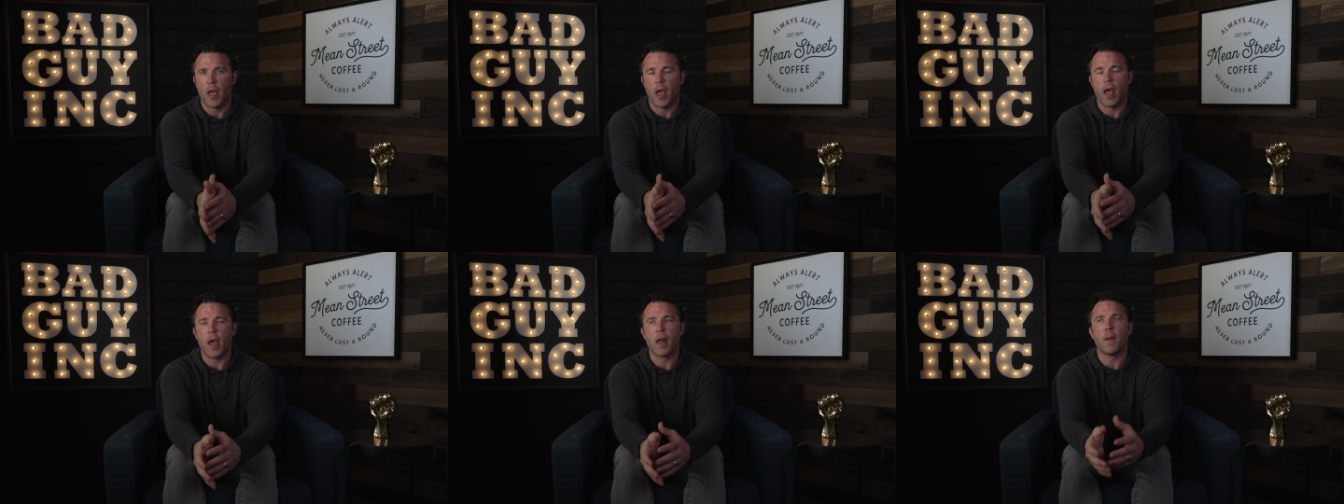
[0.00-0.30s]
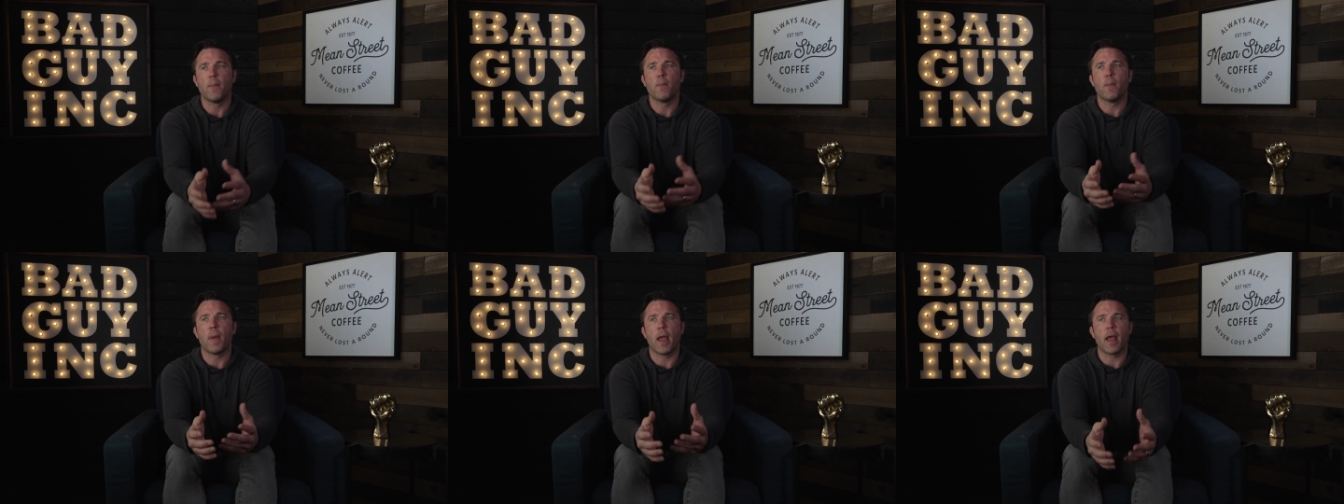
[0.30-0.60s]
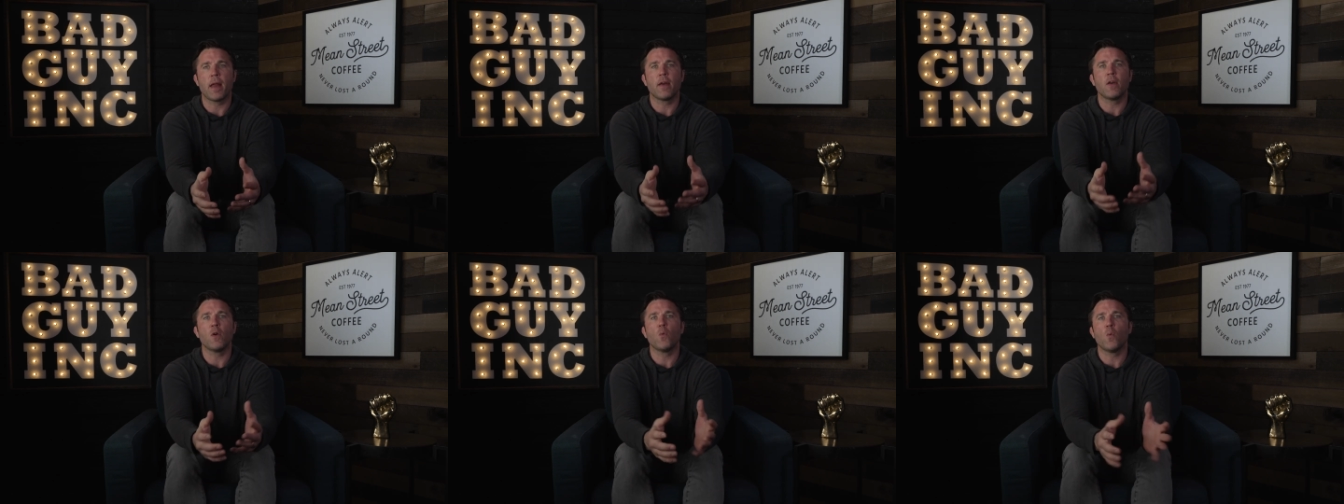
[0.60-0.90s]
And
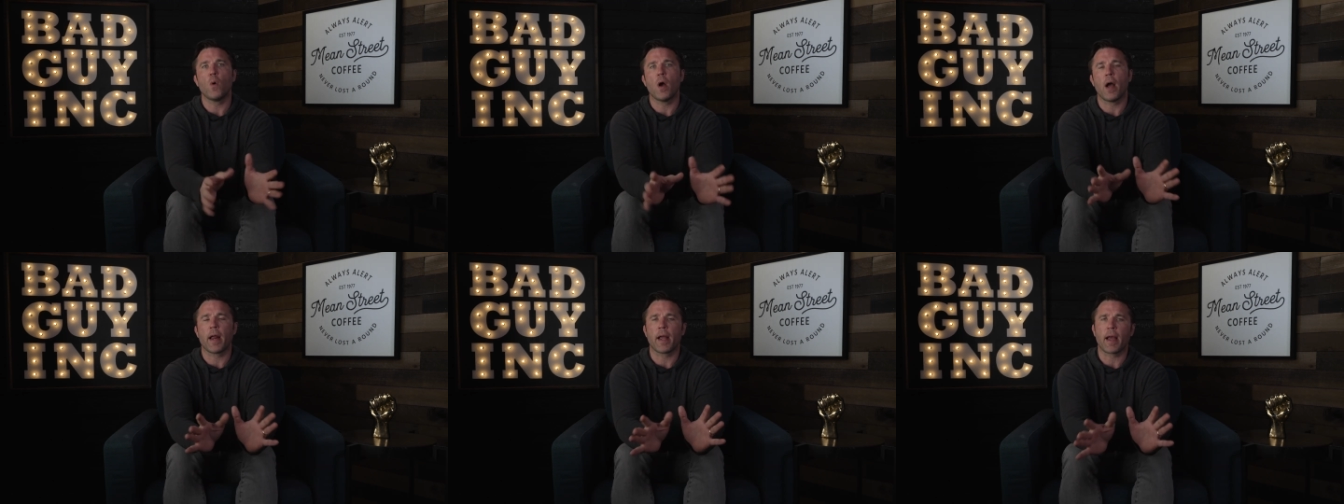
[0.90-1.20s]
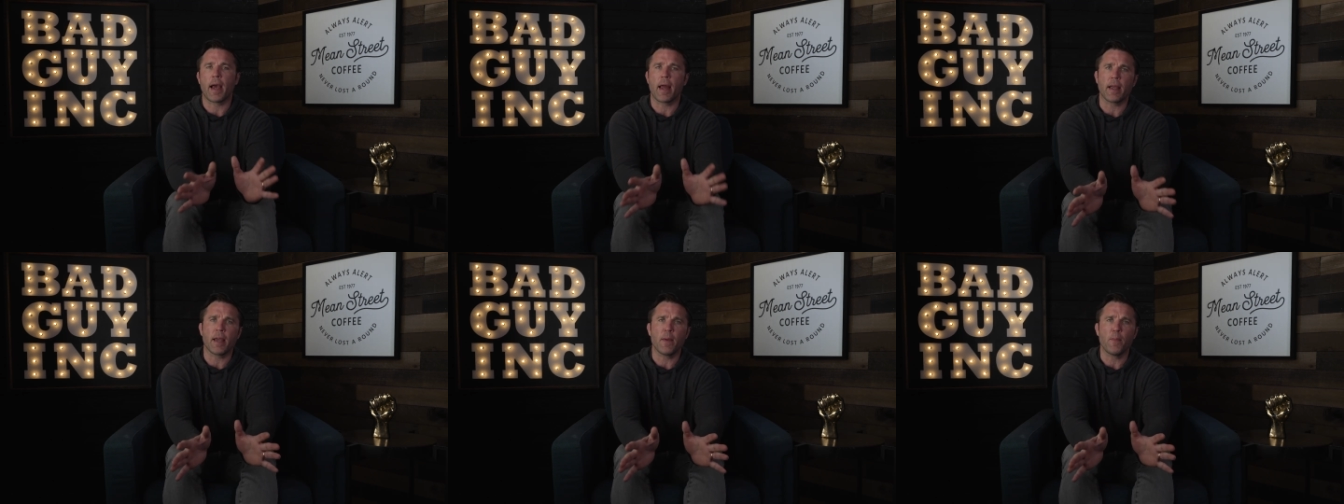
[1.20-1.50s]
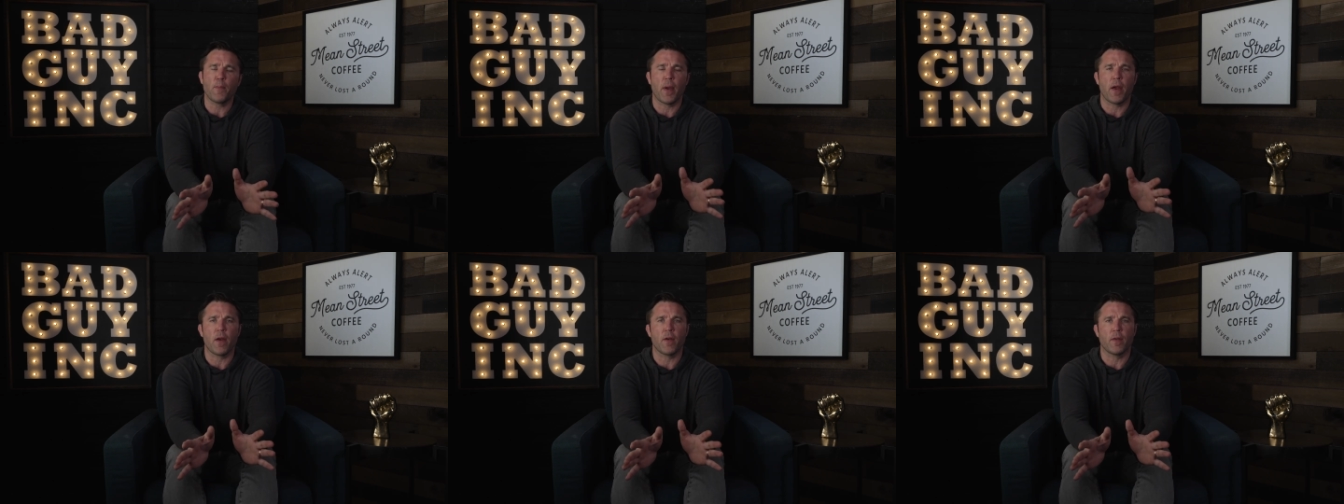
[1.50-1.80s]
Amanda, I got to
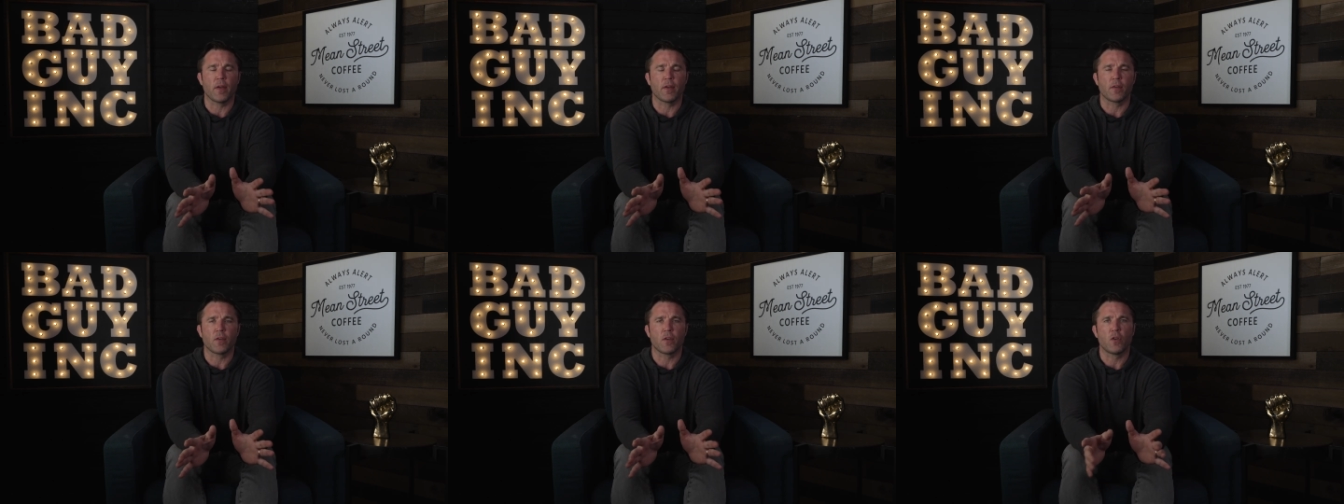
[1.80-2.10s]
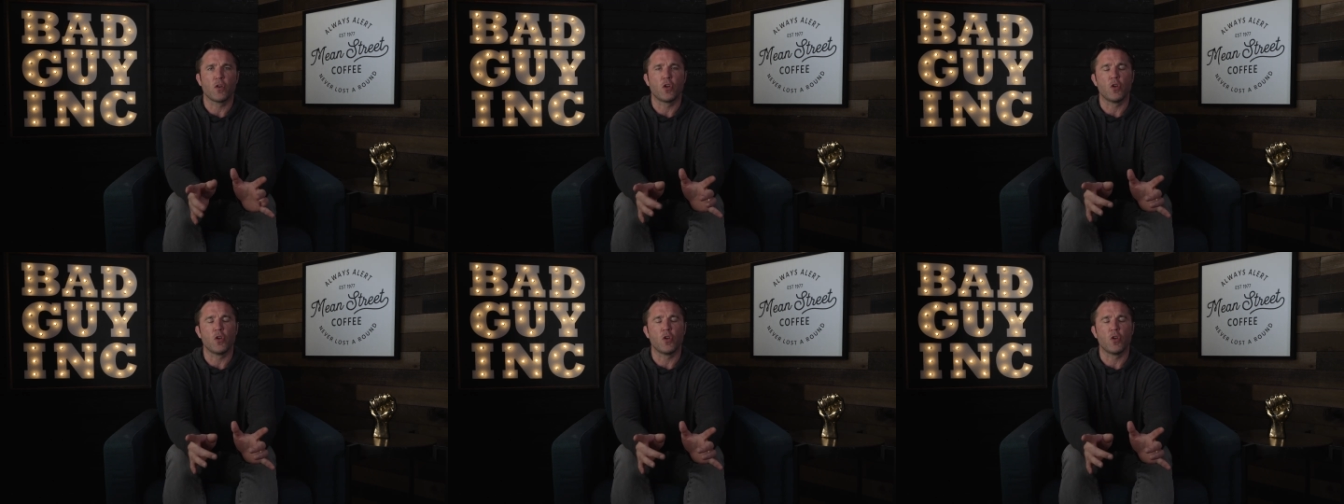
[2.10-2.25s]
compare this.